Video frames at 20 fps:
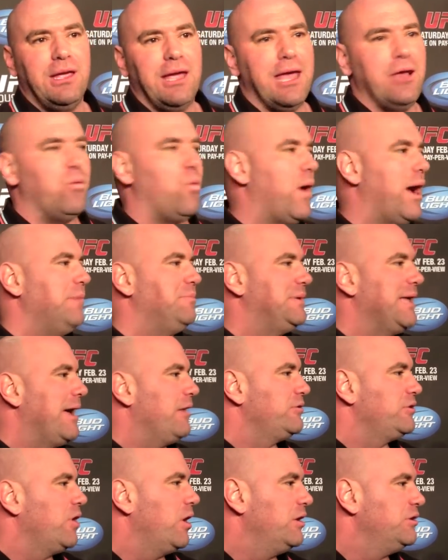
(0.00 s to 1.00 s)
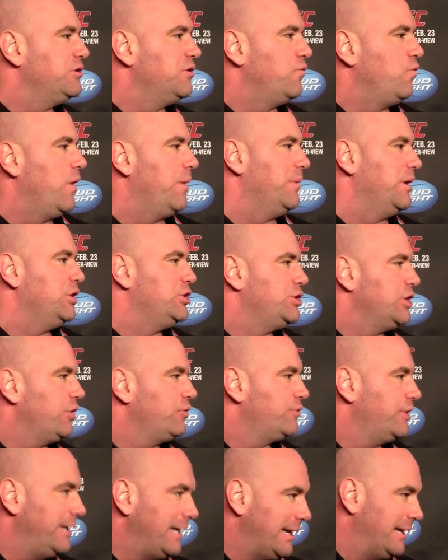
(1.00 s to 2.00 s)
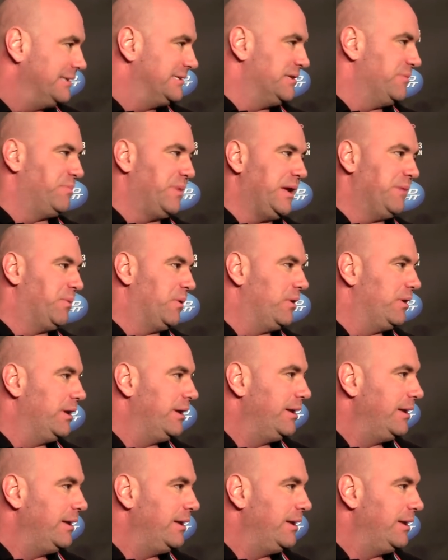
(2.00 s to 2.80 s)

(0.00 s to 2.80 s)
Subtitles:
and wiped out tons of women and children and innocent people.